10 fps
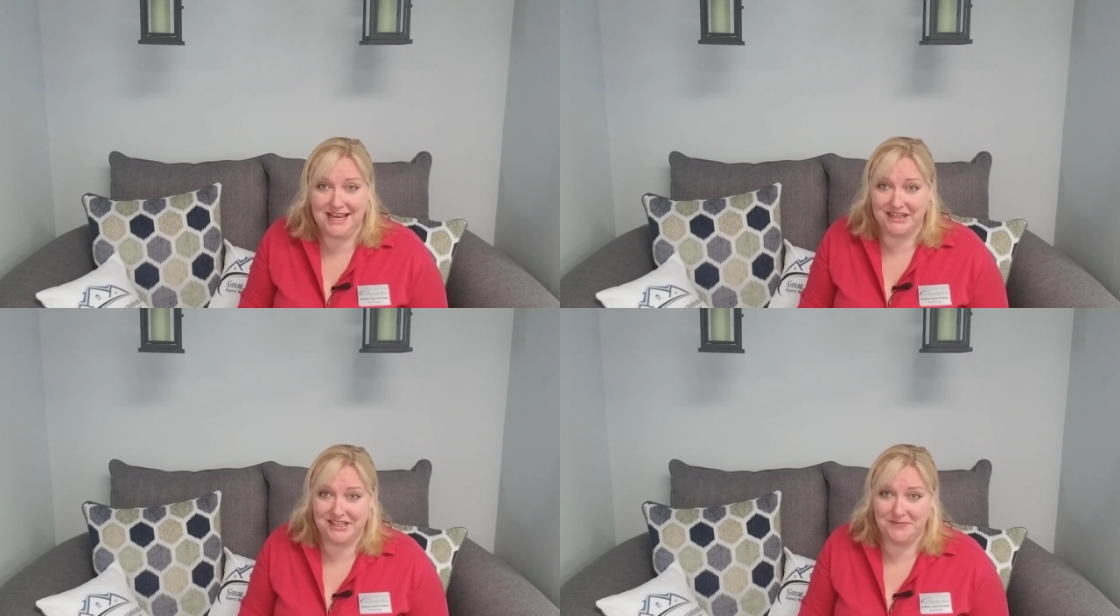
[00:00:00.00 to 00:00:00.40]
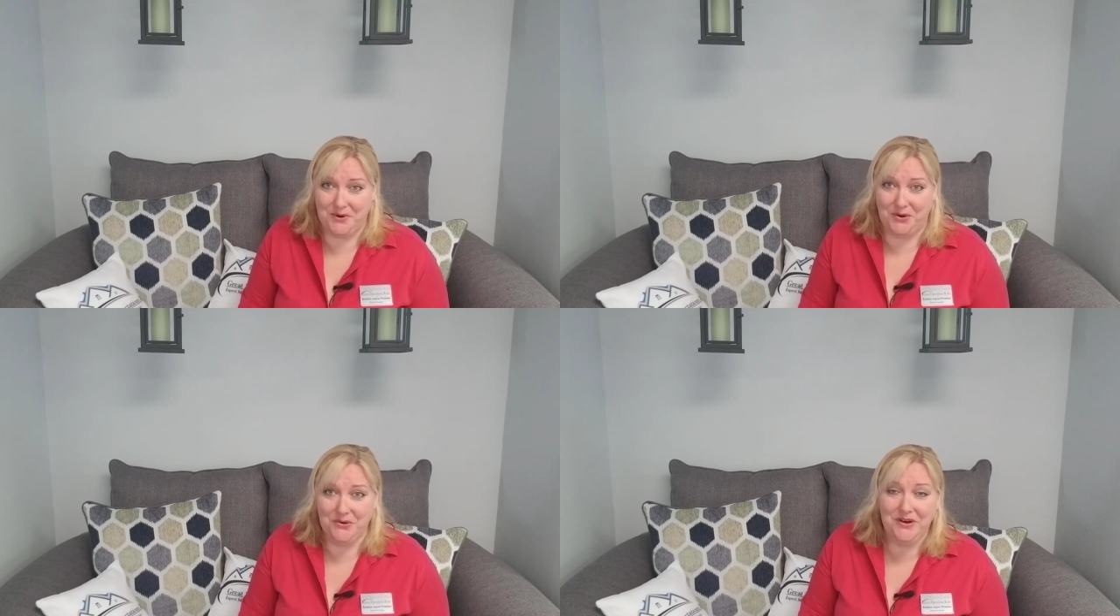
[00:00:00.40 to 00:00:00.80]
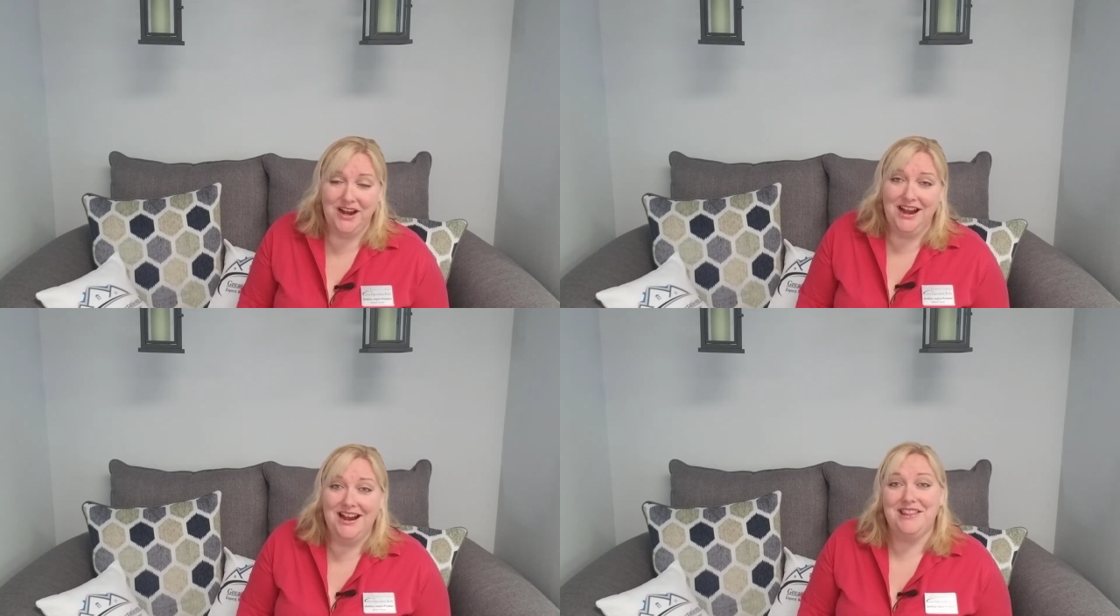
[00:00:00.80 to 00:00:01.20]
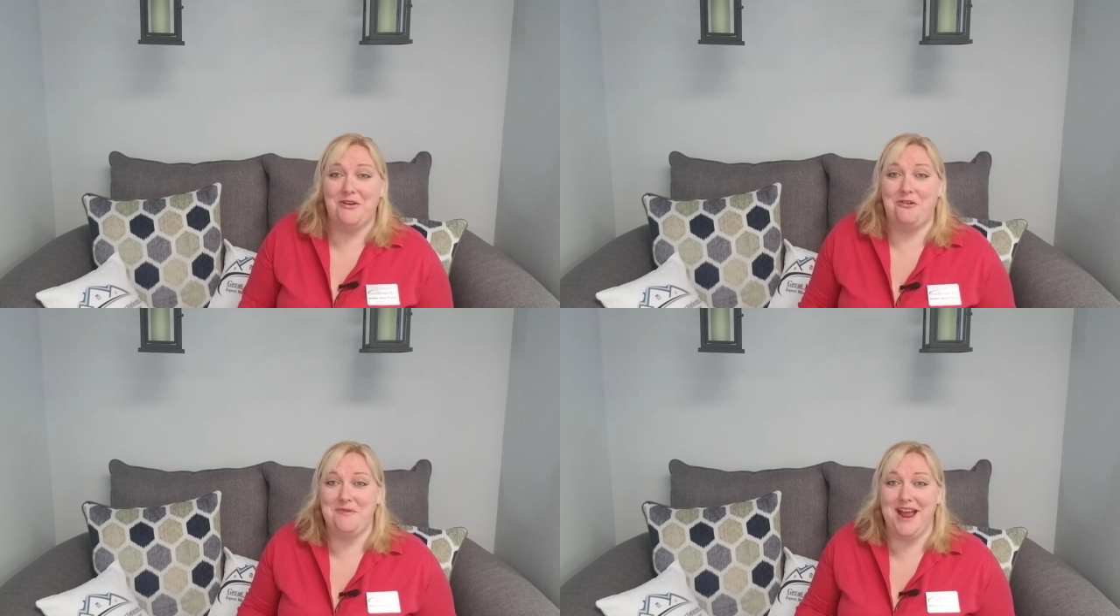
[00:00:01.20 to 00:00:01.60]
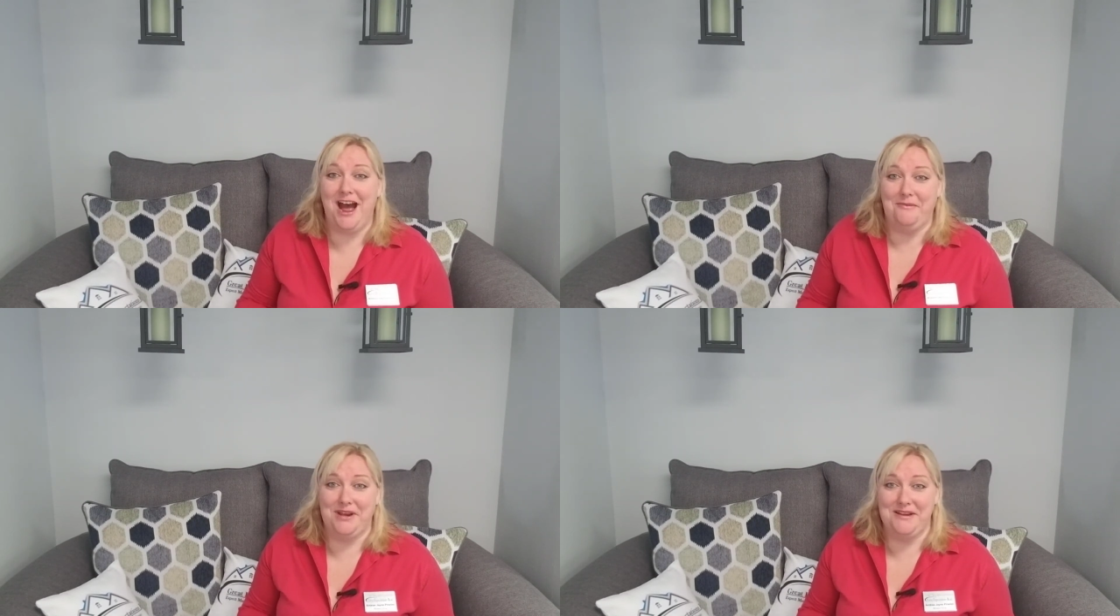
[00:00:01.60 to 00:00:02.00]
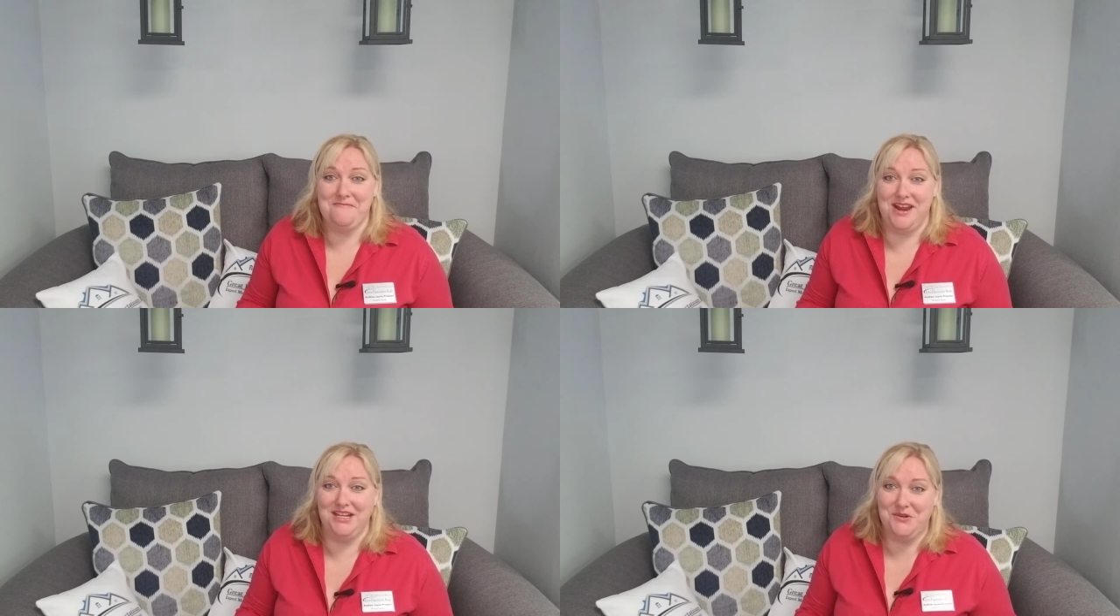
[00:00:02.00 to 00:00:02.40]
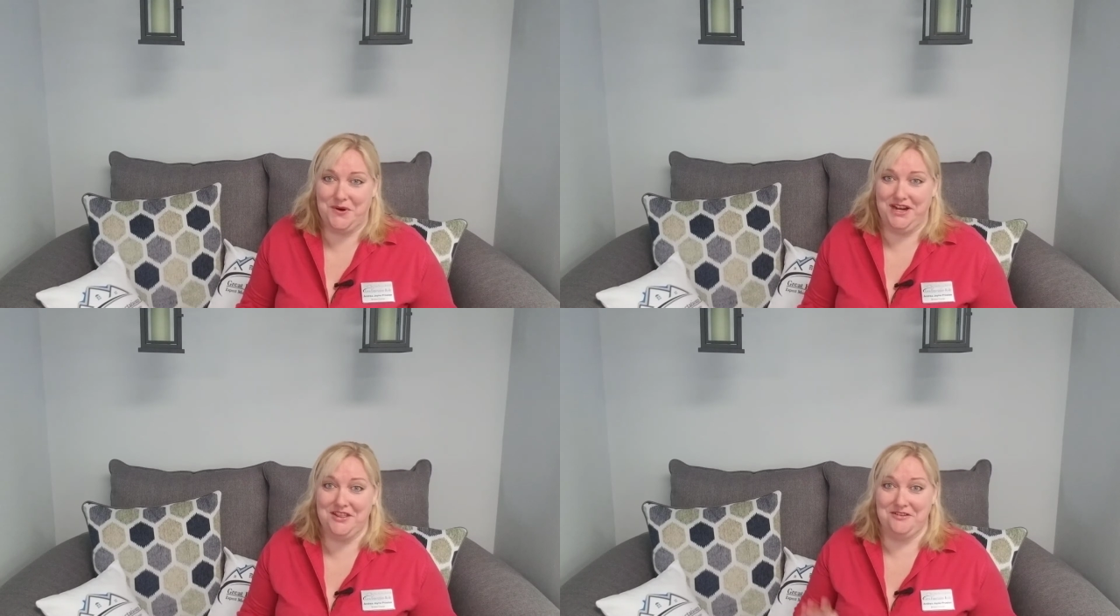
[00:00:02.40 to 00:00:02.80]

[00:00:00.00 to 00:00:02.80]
Expo that will be happening May 20th.